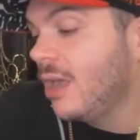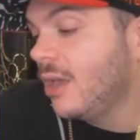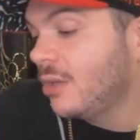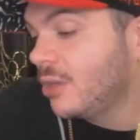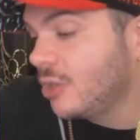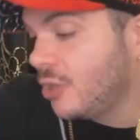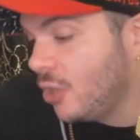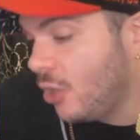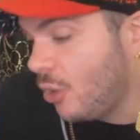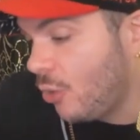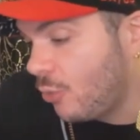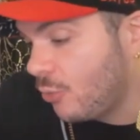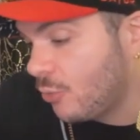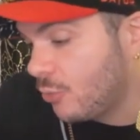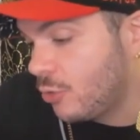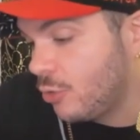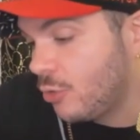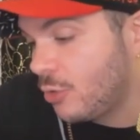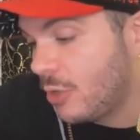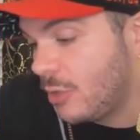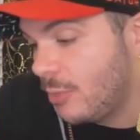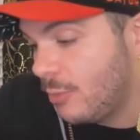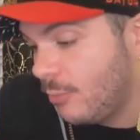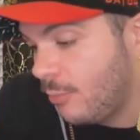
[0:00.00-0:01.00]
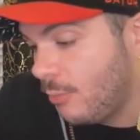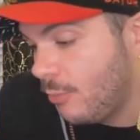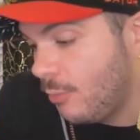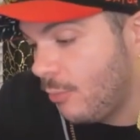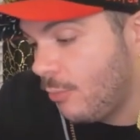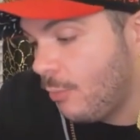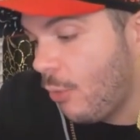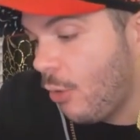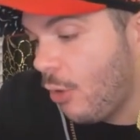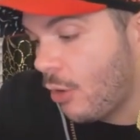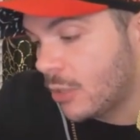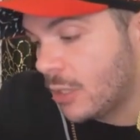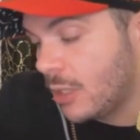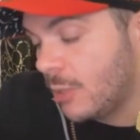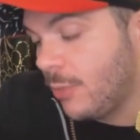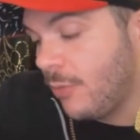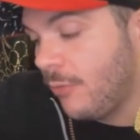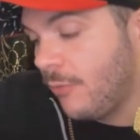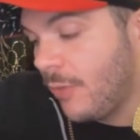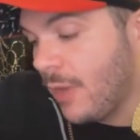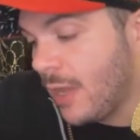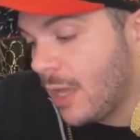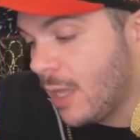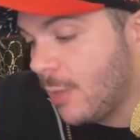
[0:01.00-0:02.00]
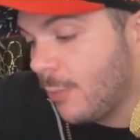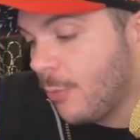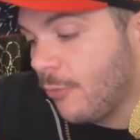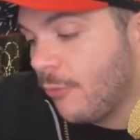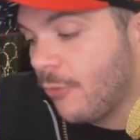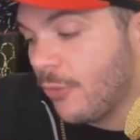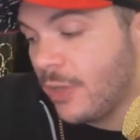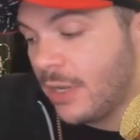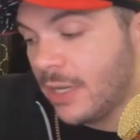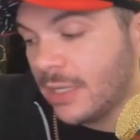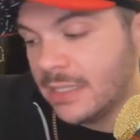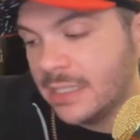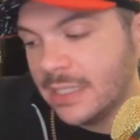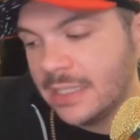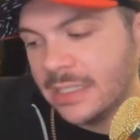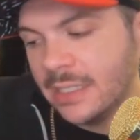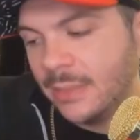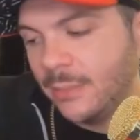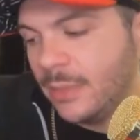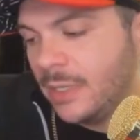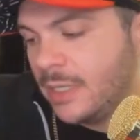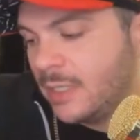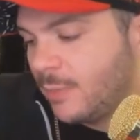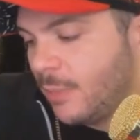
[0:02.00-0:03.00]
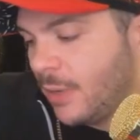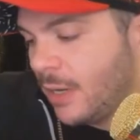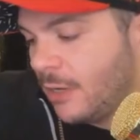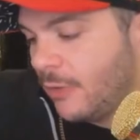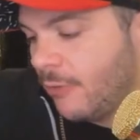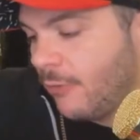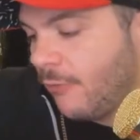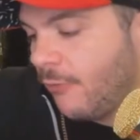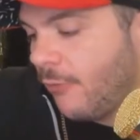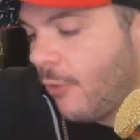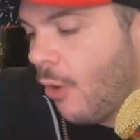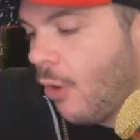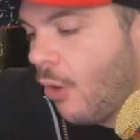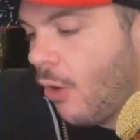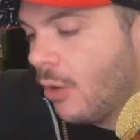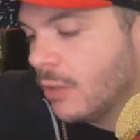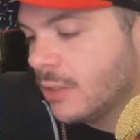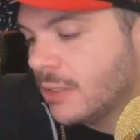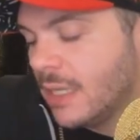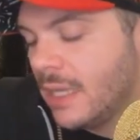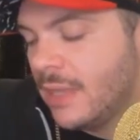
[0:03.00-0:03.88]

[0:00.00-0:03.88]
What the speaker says: You can mark them available for the next 60 minutes by default.